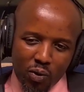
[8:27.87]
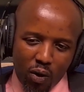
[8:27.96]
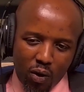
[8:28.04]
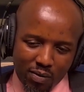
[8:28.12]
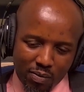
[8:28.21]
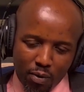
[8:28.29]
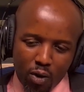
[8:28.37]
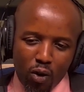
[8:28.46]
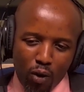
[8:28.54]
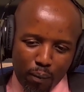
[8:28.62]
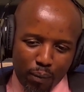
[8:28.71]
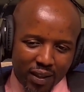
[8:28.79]
small
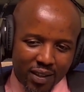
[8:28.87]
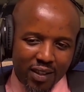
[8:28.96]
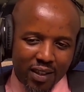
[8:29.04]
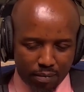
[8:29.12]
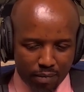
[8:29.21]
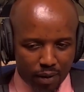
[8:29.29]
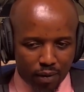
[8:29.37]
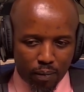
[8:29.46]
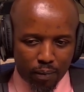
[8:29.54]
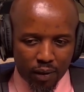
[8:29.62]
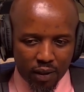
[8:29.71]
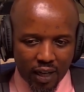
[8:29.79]
complaint and big
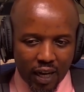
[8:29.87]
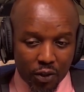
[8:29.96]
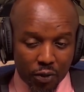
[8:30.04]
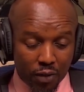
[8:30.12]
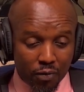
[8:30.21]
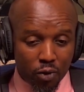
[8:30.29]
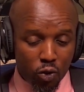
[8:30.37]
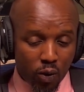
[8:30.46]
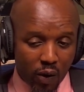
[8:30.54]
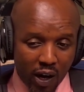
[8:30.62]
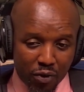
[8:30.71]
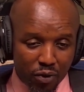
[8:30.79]
complaint. Actually, if you go to
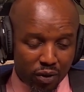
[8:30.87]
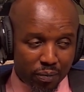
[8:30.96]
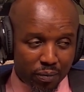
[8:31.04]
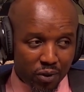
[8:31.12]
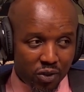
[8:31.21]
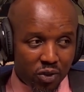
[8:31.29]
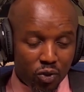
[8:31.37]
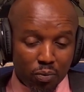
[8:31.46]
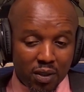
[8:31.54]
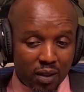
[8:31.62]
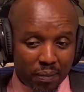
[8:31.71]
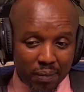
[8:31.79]
our annual reports, you'll be
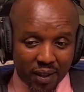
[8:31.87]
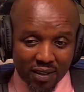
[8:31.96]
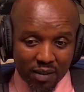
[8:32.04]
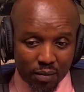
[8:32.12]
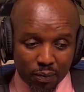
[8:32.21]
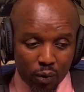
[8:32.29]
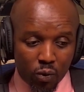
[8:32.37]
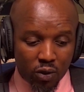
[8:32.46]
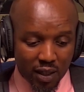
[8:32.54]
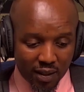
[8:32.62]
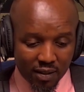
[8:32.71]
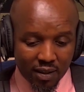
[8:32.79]
surprised. There are people who
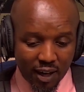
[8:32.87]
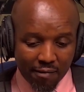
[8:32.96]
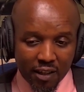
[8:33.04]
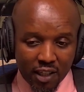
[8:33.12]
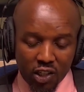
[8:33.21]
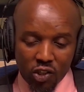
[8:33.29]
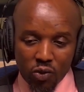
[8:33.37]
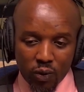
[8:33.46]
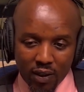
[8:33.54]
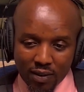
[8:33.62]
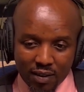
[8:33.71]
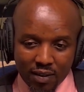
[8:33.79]
just have an issue with
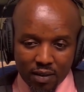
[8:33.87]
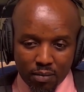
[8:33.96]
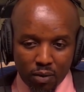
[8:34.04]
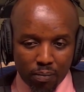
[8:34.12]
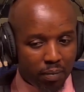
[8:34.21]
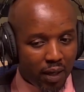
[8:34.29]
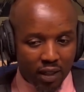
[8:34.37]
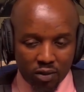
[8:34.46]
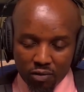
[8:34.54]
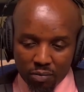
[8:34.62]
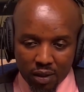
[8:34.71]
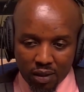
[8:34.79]
a 60 bob packet
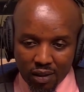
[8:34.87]
of milk.